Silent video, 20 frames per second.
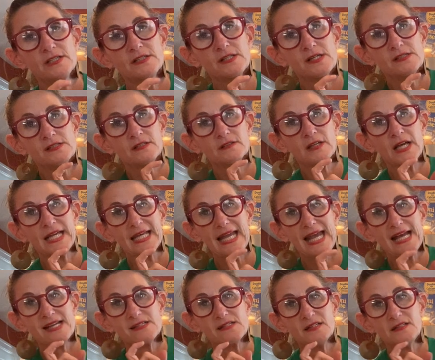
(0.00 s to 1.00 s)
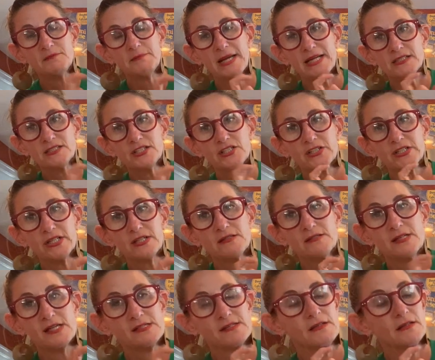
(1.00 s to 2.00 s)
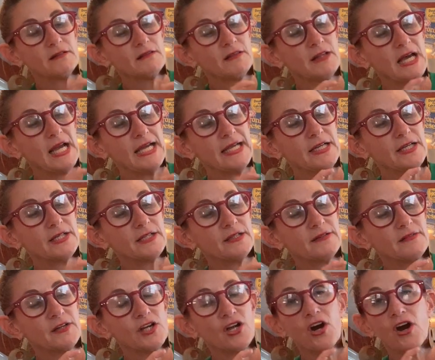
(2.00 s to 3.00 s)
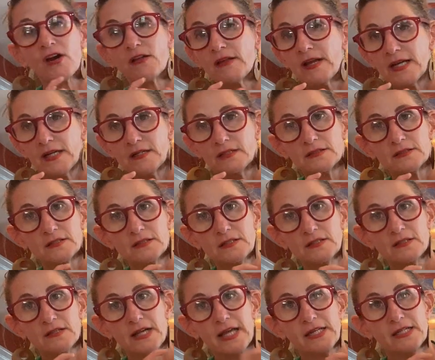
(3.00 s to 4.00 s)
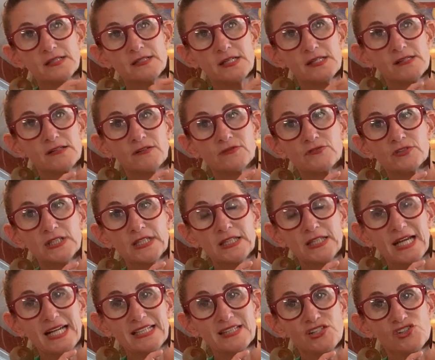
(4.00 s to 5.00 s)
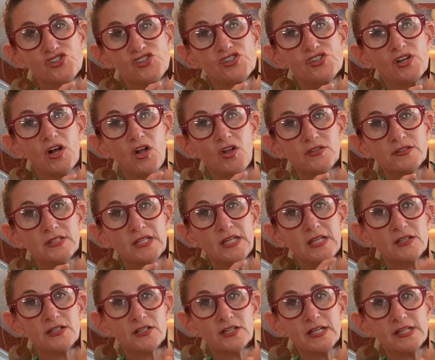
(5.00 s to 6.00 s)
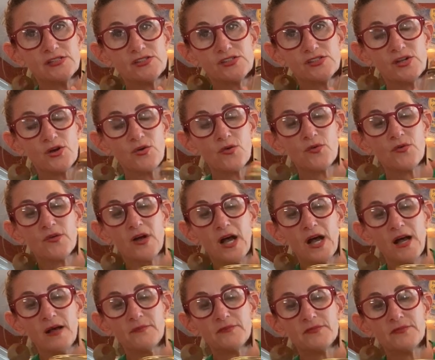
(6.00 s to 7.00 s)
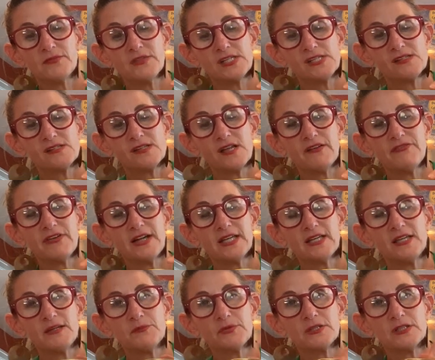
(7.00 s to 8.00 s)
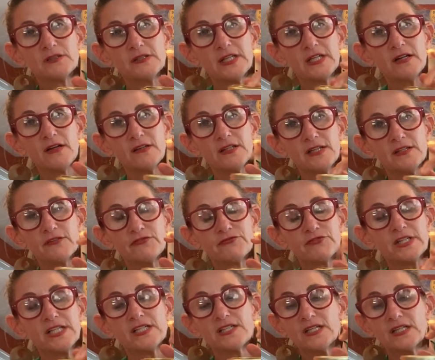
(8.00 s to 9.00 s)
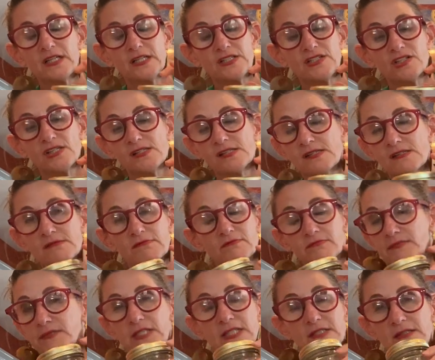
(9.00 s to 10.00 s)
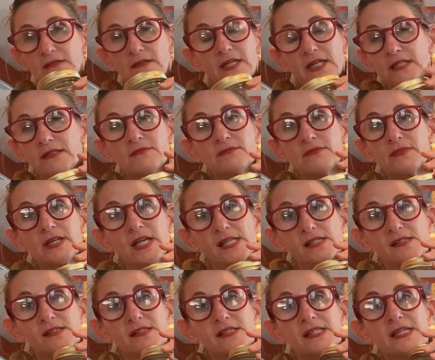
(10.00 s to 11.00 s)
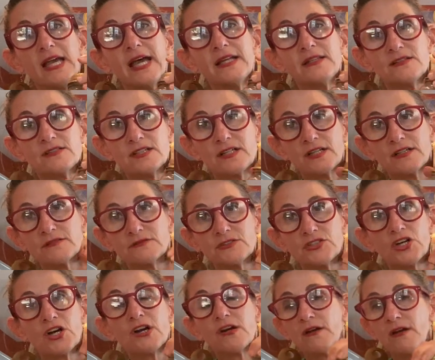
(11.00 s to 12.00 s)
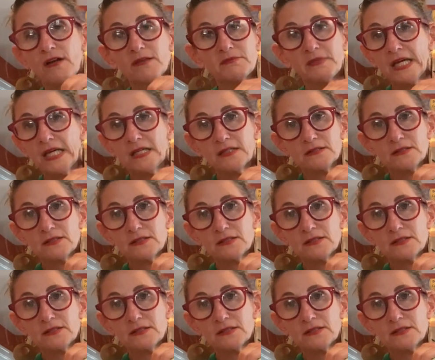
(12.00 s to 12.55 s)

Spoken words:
doesn't like acid. Bacteria doesn't like the garlic, and it doesn't really like the salt either. And so this stuff I keep with the lid on in the fridge, and it has yet to turn on me.